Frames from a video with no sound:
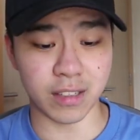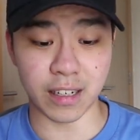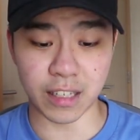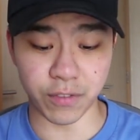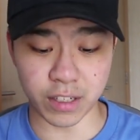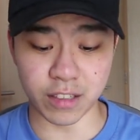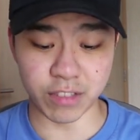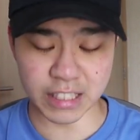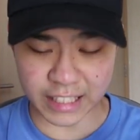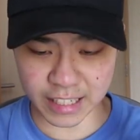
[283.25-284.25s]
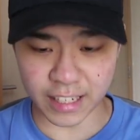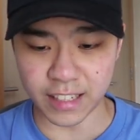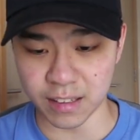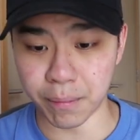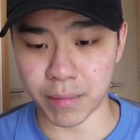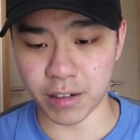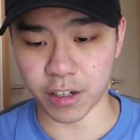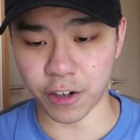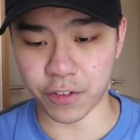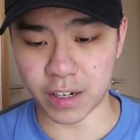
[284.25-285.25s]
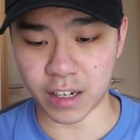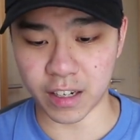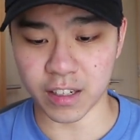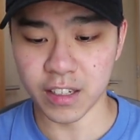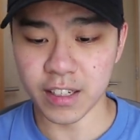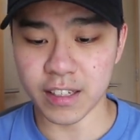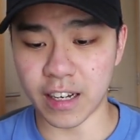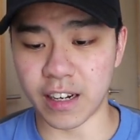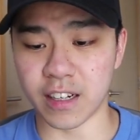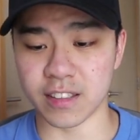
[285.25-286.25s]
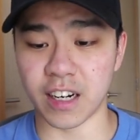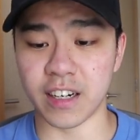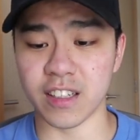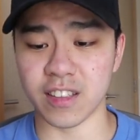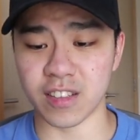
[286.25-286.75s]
They're giving ridiculous amount of Stardust.